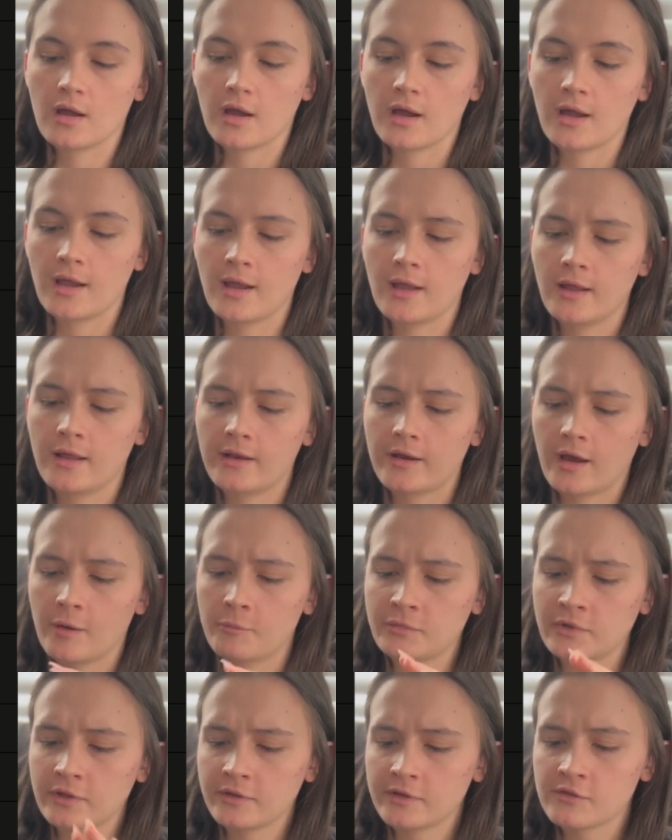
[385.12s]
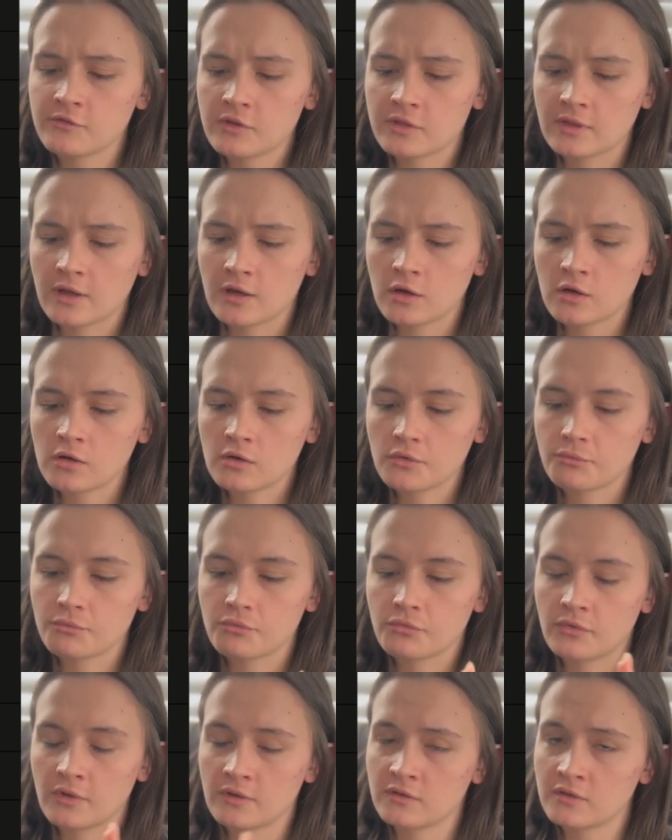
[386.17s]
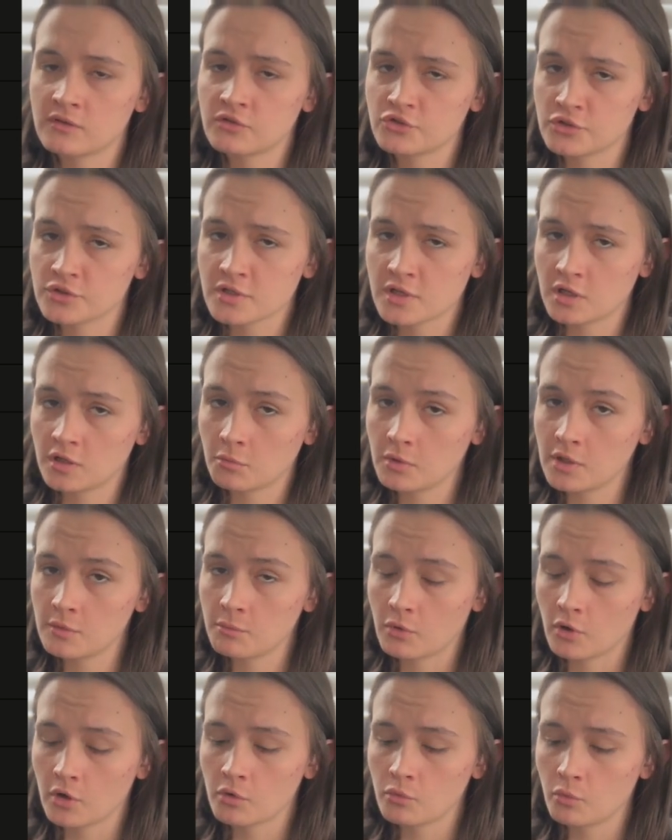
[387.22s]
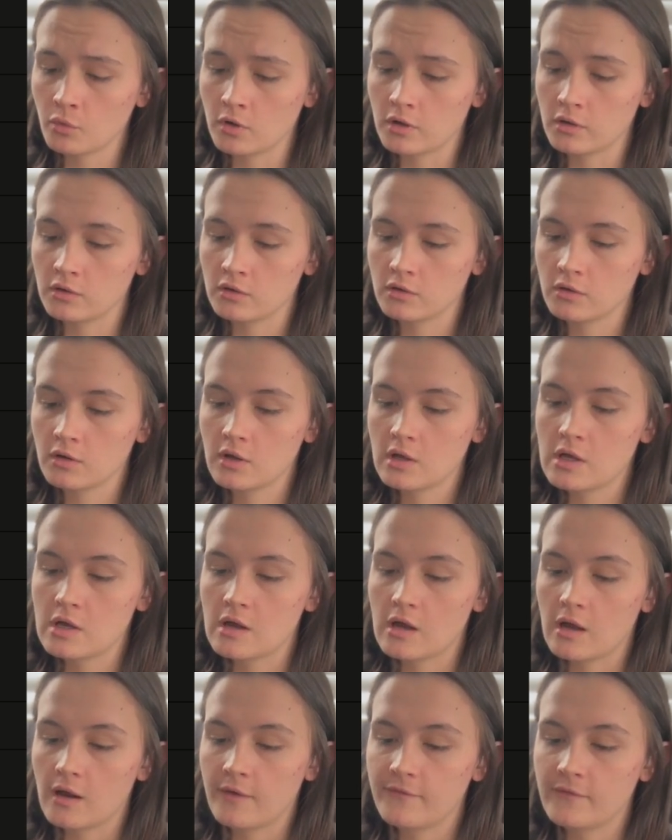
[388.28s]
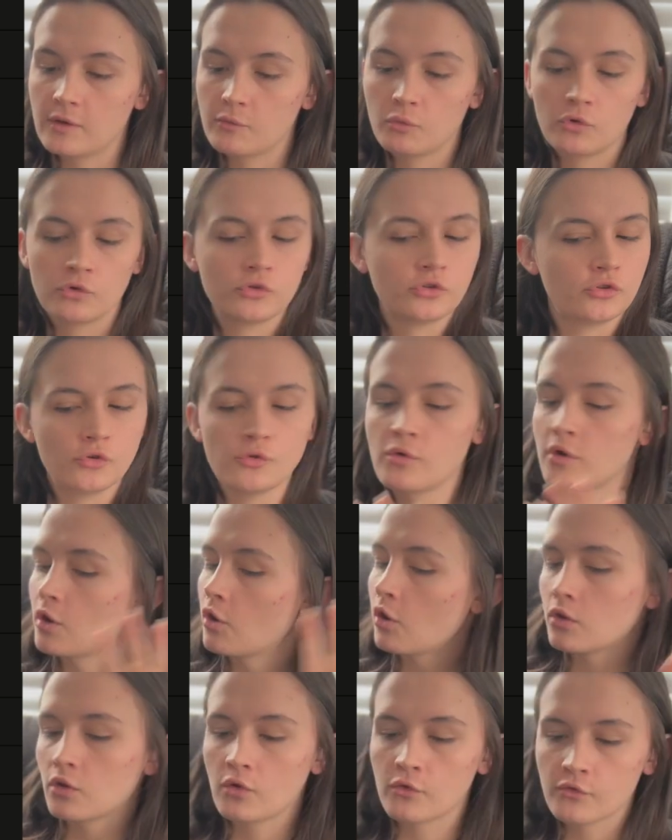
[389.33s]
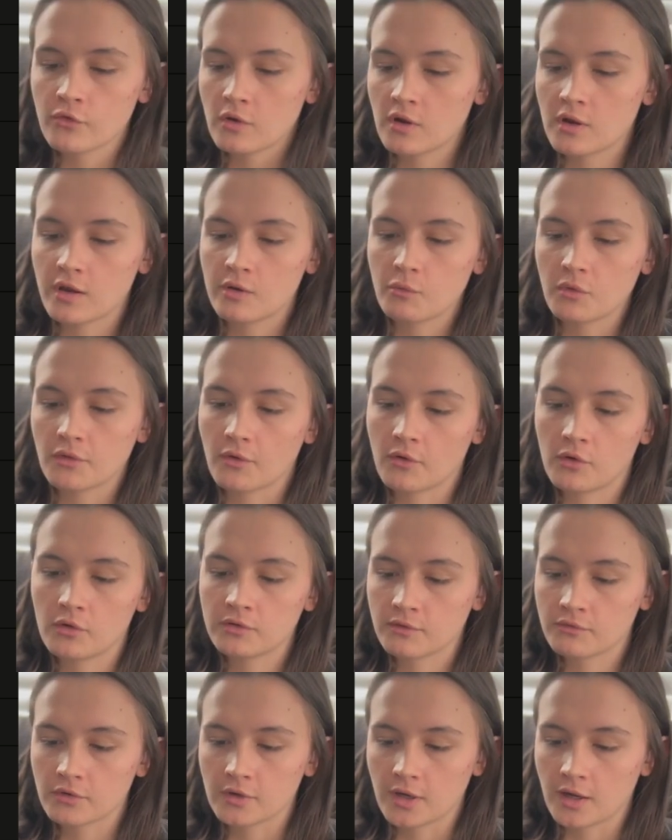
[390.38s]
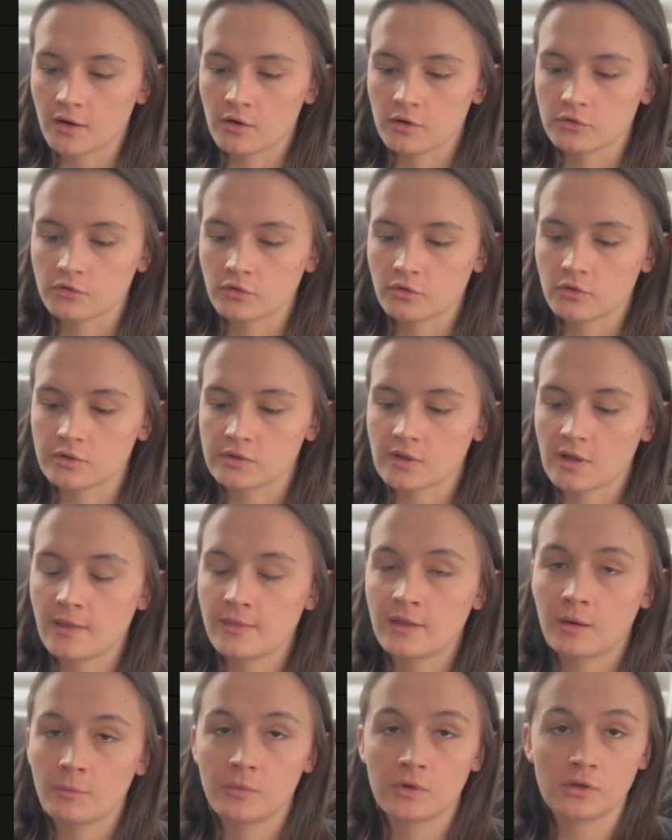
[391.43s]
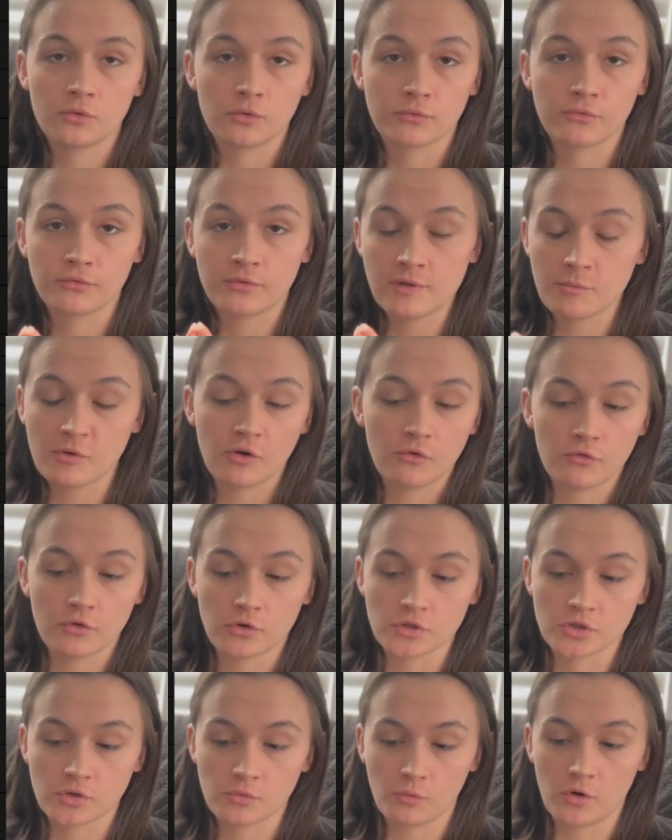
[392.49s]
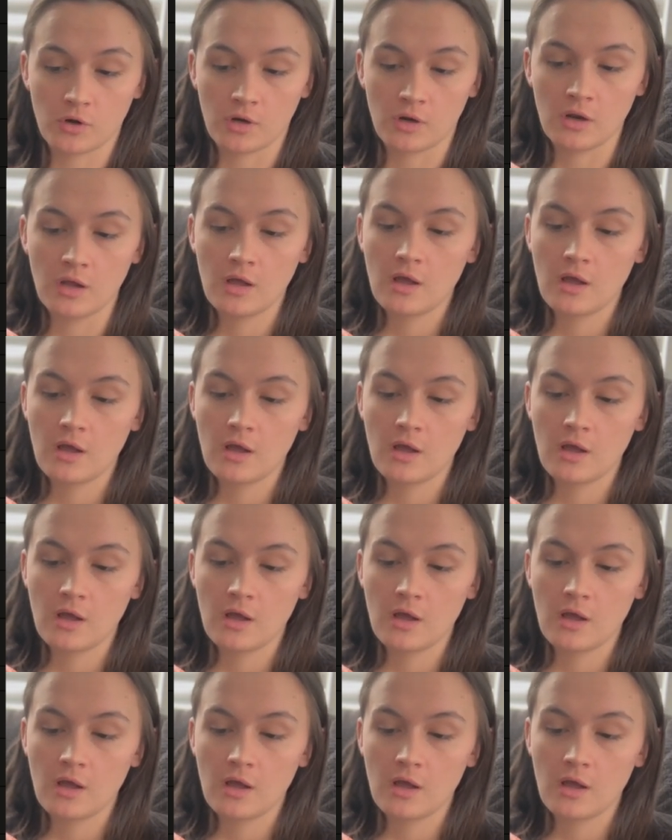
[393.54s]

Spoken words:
And I'm going to leave it there. This is just going to be part one. And then we'll do it all over again with all different characters. And then I'm going to do a female version one.